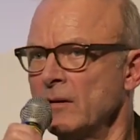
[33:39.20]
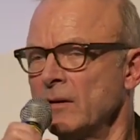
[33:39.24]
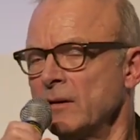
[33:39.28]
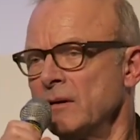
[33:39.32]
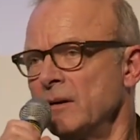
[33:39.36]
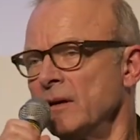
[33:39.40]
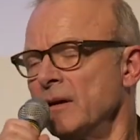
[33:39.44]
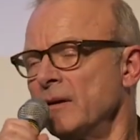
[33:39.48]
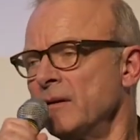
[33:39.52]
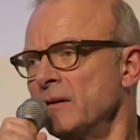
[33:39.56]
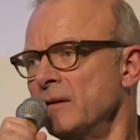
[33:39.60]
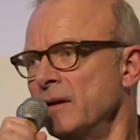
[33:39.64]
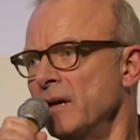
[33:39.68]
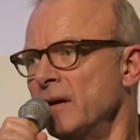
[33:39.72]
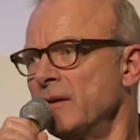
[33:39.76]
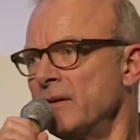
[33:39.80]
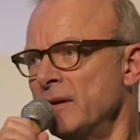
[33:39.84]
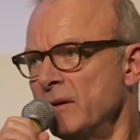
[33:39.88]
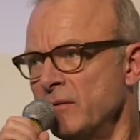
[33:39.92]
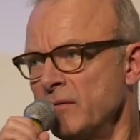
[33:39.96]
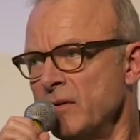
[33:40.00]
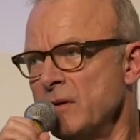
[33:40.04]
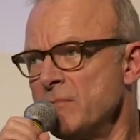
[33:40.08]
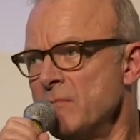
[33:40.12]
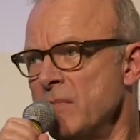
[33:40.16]
Yeah,
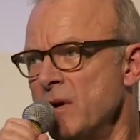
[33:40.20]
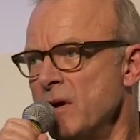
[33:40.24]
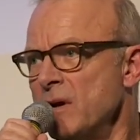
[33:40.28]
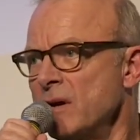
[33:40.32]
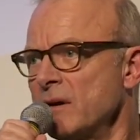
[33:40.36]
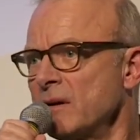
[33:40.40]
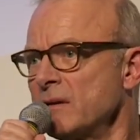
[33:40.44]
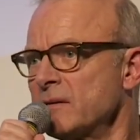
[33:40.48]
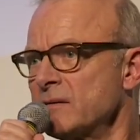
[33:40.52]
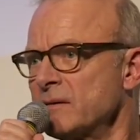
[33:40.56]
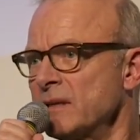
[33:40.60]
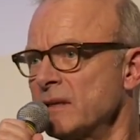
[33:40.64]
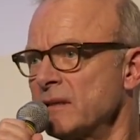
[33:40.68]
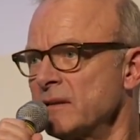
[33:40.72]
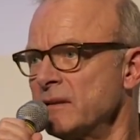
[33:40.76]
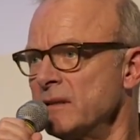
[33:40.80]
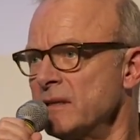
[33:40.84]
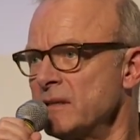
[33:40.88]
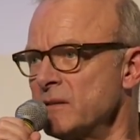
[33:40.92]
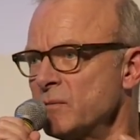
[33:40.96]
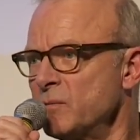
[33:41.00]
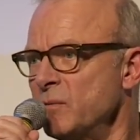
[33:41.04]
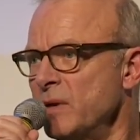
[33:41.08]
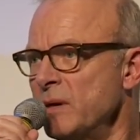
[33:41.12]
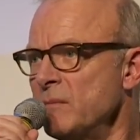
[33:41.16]
the remarks that
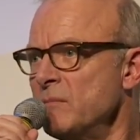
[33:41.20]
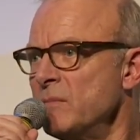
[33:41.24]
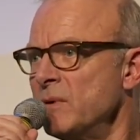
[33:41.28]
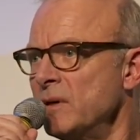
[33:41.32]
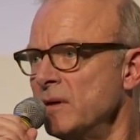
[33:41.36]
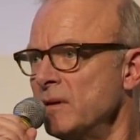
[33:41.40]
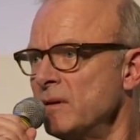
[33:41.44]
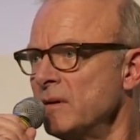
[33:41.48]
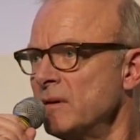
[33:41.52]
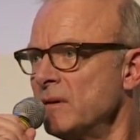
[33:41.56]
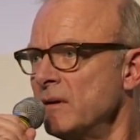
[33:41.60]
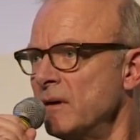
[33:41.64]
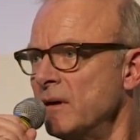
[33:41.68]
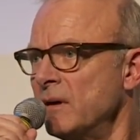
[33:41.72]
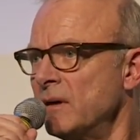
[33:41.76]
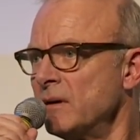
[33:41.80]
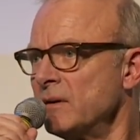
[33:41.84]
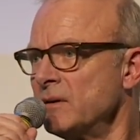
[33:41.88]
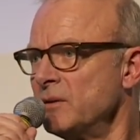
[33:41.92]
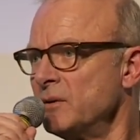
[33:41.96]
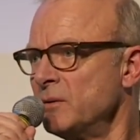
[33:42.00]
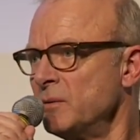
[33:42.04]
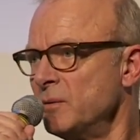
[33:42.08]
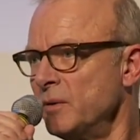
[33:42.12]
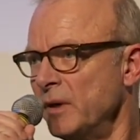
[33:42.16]
these women are
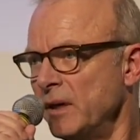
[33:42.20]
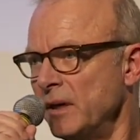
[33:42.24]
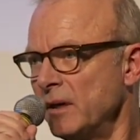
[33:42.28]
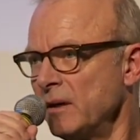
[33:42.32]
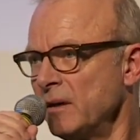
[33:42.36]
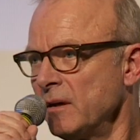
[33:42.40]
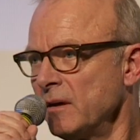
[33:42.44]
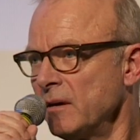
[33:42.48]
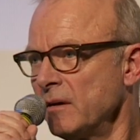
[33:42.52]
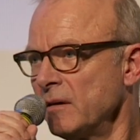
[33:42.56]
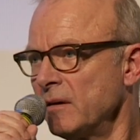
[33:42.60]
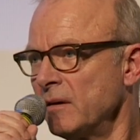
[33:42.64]
doing,